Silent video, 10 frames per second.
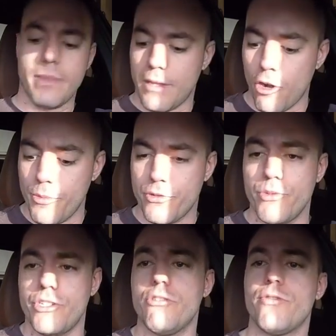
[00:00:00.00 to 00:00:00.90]
I hope this
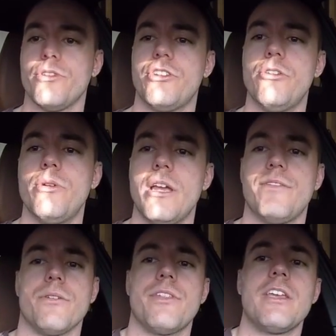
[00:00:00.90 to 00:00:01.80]
was useful to you. If
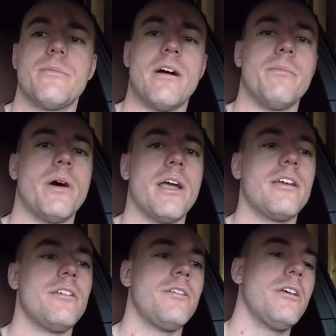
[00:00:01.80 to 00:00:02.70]
you're thinking about
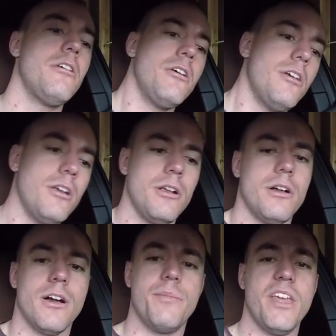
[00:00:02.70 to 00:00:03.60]
buying
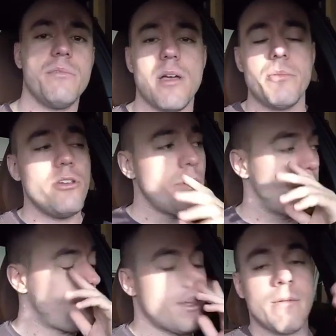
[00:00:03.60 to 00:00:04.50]
a BMW,
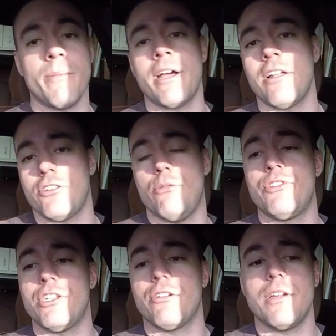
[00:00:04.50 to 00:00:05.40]
if you're thinking about buying a 2
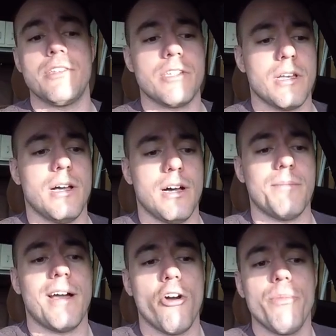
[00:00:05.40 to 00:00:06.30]
Series,
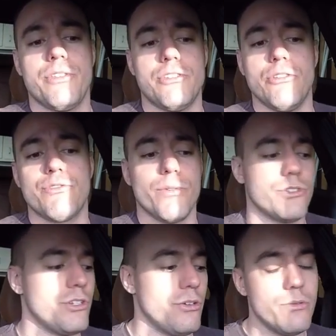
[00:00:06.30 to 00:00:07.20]
I hope this is useful
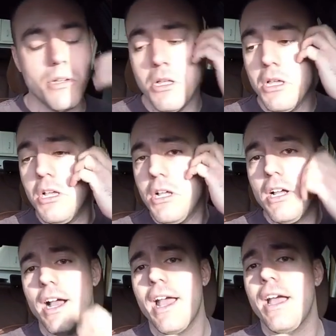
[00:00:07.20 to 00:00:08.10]
to you.
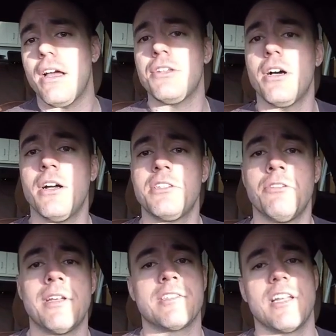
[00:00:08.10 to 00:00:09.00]
And
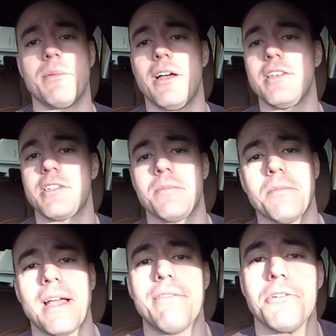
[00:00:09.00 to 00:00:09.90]
until next time, guys,
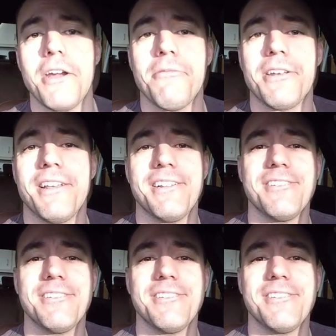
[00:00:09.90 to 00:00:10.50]
have a great one.